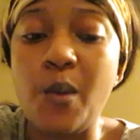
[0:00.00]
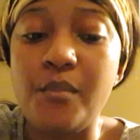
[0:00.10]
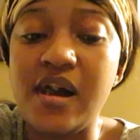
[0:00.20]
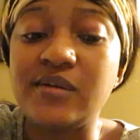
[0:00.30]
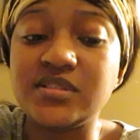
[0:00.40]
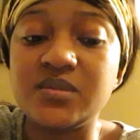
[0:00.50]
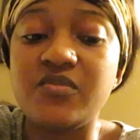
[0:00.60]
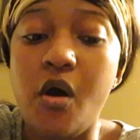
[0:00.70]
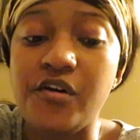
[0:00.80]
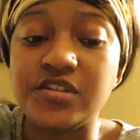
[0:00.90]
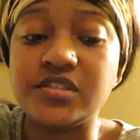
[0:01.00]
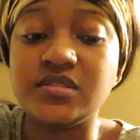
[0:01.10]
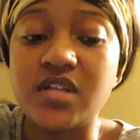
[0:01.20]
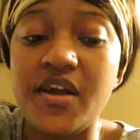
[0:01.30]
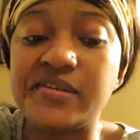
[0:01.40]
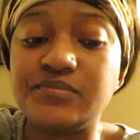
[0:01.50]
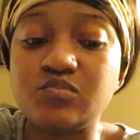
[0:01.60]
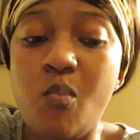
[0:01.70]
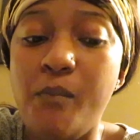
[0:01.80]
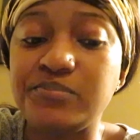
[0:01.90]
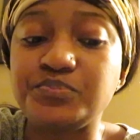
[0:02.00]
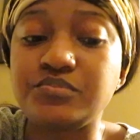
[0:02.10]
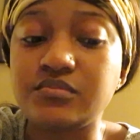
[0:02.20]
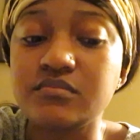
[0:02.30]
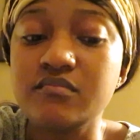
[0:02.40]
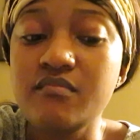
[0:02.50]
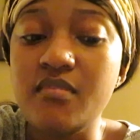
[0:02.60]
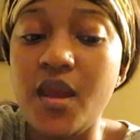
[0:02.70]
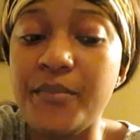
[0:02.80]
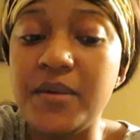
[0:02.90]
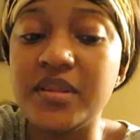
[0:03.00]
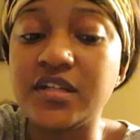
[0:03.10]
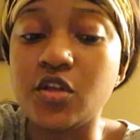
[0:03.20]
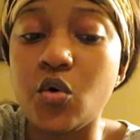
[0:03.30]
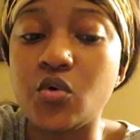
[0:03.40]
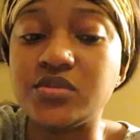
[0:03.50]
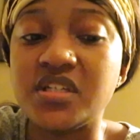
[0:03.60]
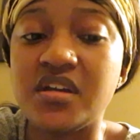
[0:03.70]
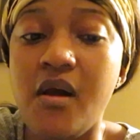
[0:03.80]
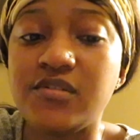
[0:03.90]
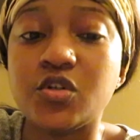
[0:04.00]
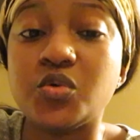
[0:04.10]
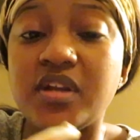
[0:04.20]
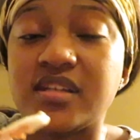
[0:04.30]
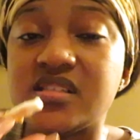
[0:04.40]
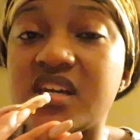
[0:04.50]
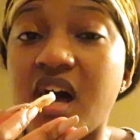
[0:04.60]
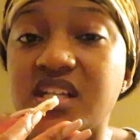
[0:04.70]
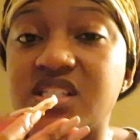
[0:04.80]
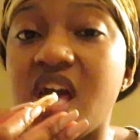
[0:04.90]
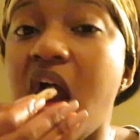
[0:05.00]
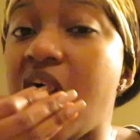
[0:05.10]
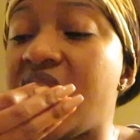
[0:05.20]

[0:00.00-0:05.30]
but I was asleep for a good like maybe like the whole day, the whole next day, honestly.